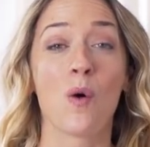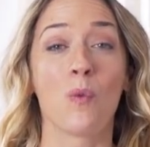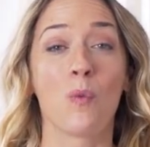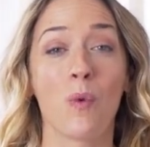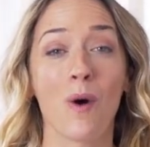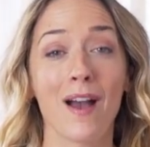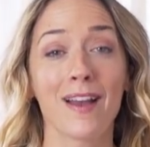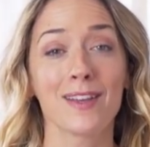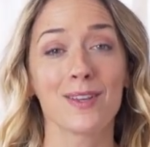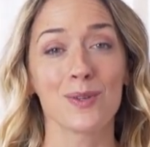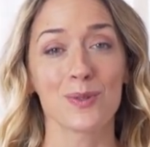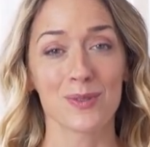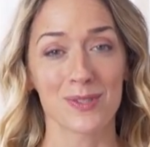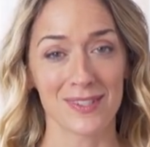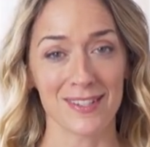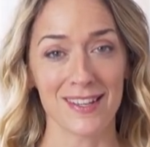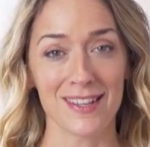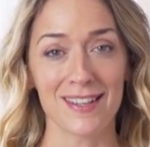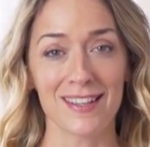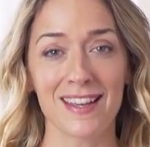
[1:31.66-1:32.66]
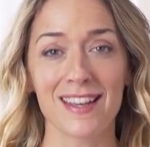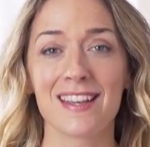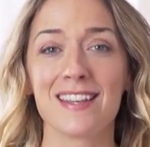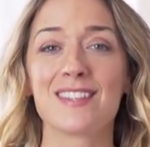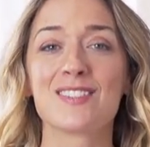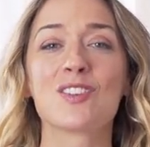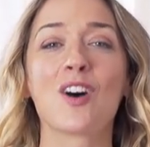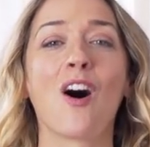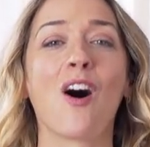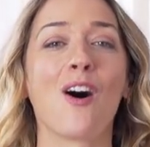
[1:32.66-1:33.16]
What you seek
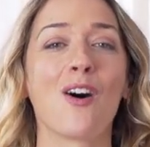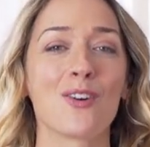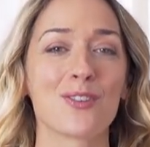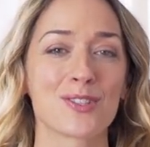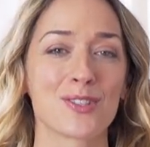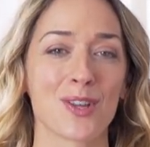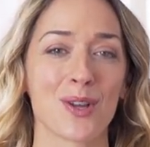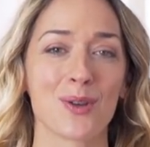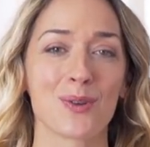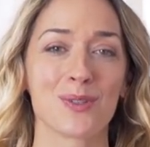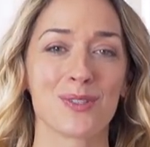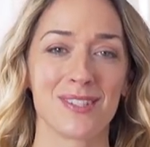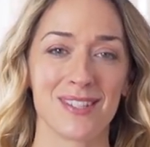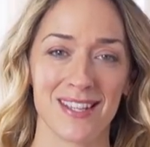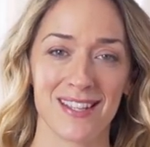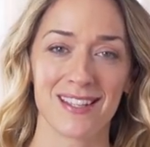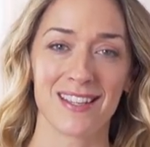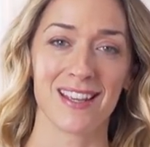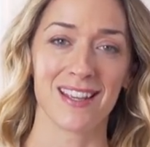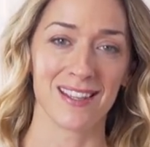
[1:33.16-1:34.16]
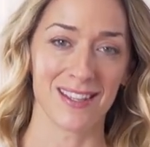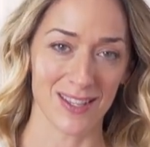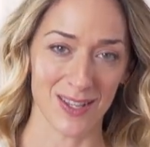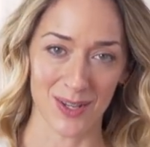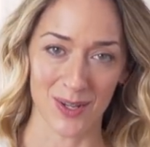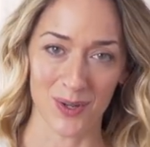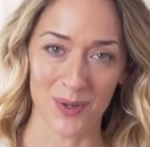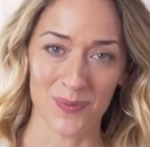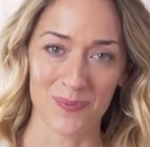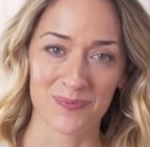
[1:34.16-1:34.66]
is also seeking
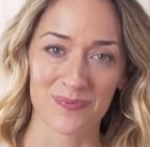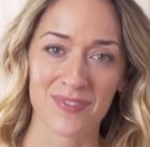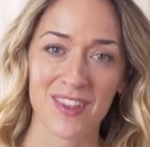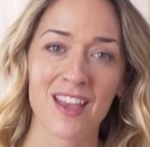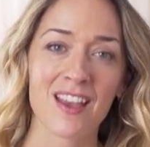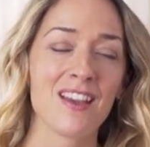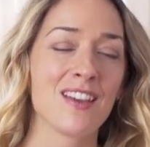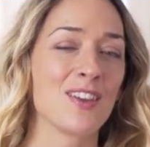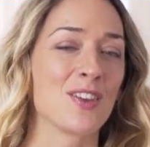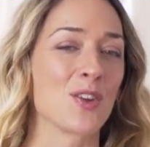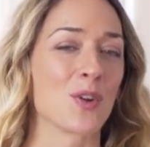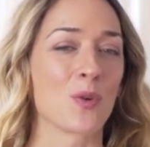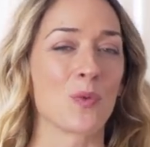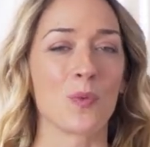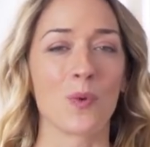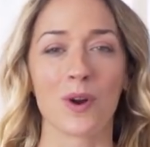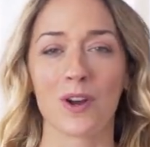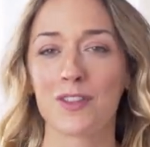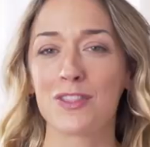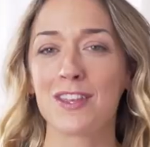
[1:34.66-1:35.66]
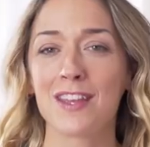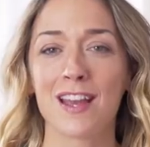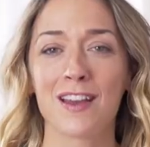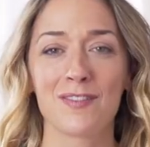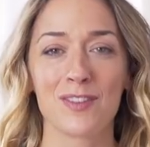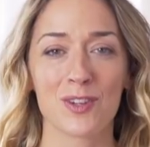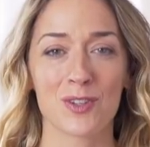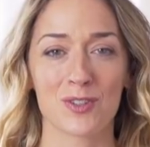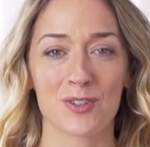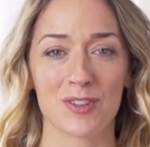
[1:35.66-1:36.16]
you. You're worthy
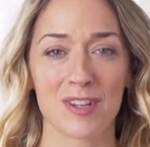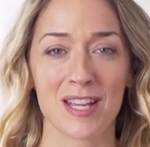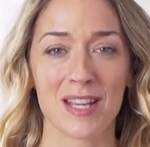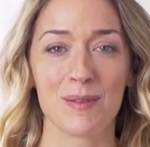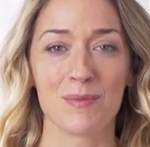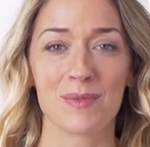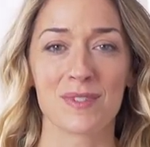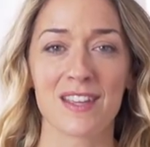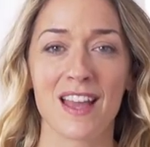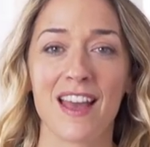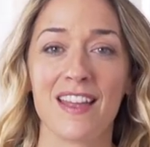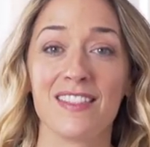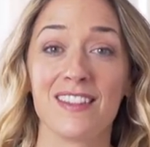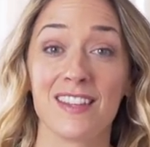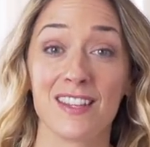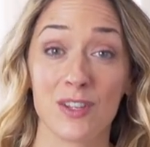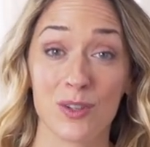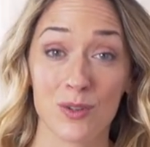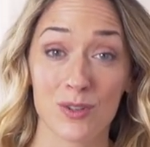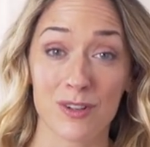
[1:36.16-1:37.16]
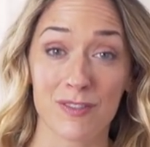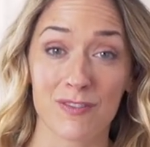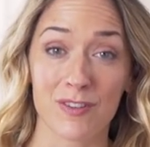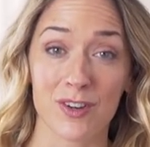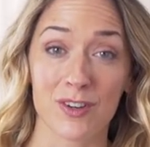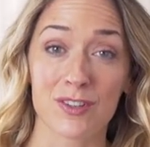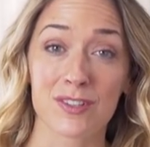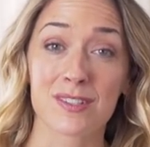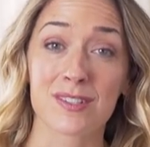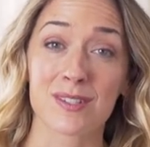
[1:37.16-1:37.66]
of your dreams, and the
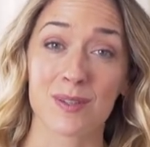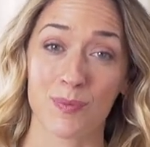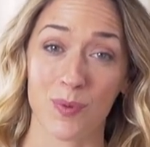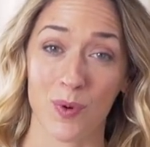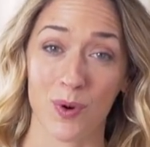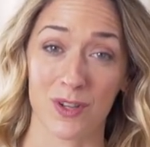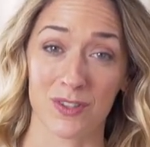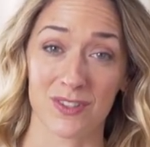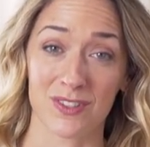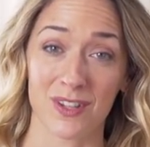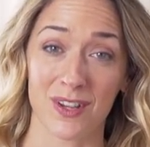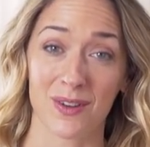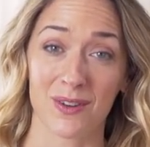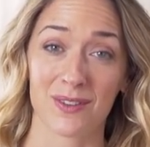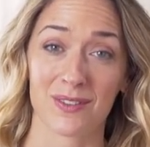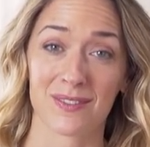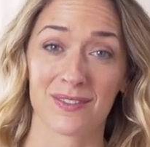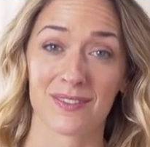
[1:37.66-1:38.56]
universe supports you.